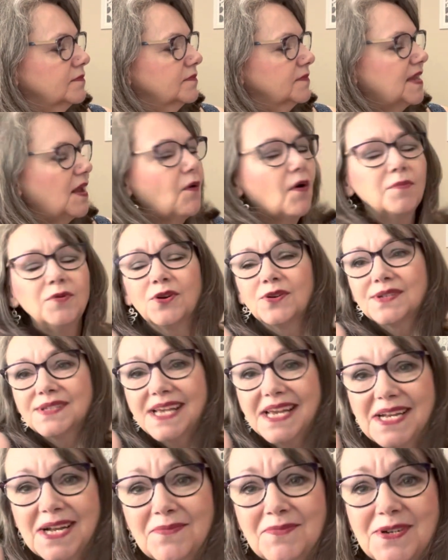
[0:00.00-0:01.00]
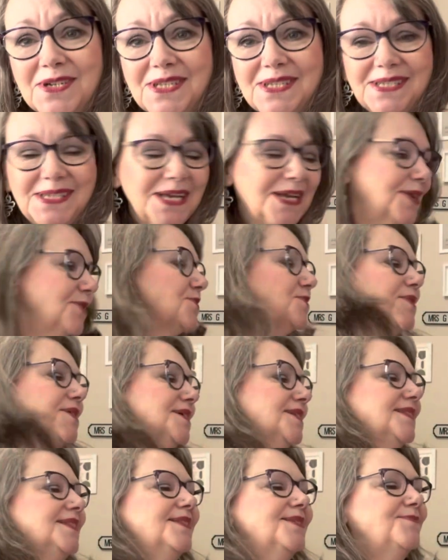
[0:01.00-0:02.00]
Now, I'm not saying I'm going to stick
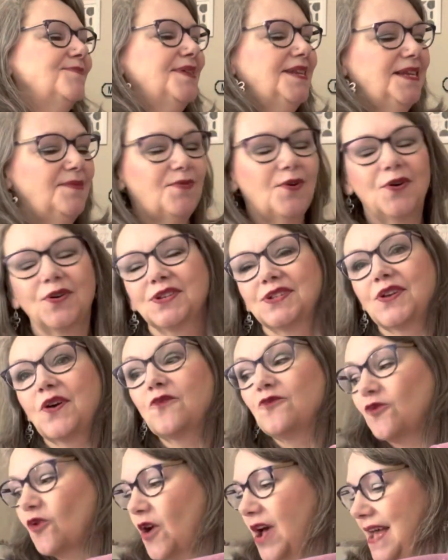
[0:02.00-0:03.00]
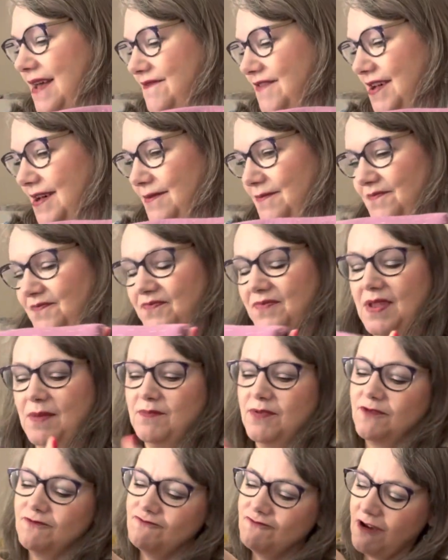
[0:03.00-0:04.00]
with the mini box forever,
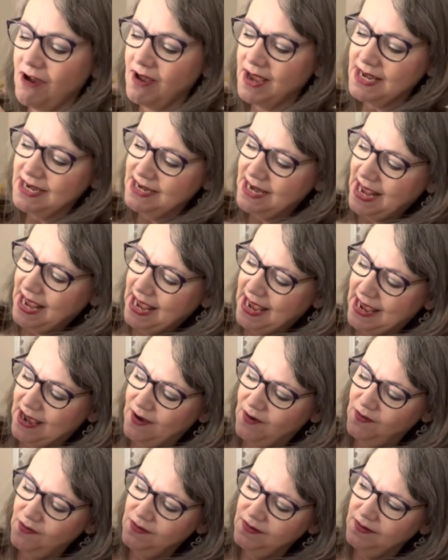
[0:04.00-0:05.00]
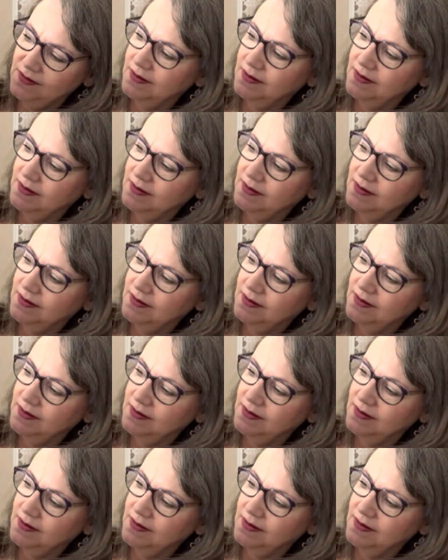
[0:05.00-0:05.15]
but right now